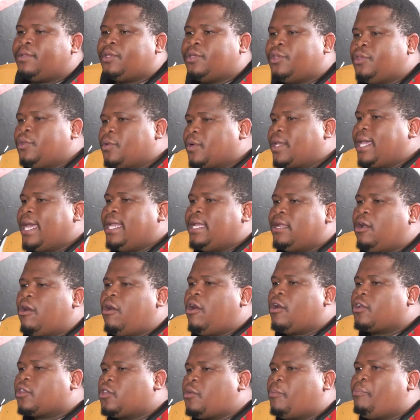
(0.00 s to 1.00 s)
you can
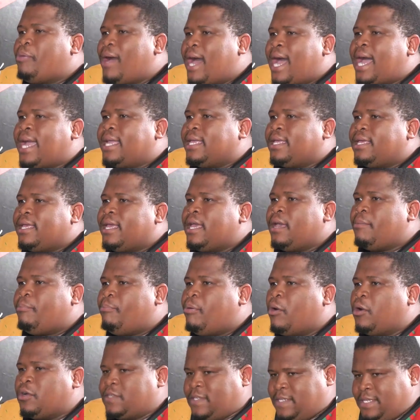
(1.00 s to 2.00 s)
occupy a
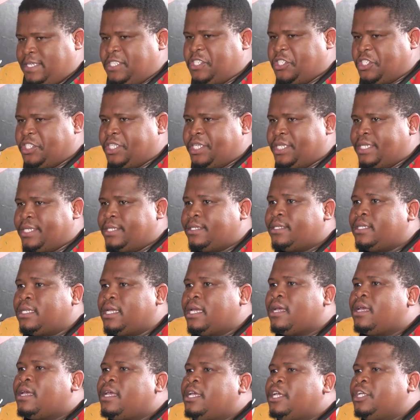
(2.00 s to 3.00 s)
position
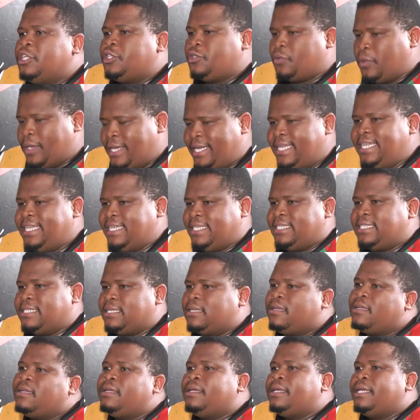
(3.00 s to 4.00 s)
to
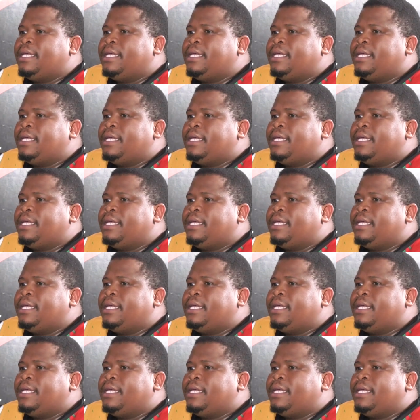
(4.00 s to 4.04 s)
lead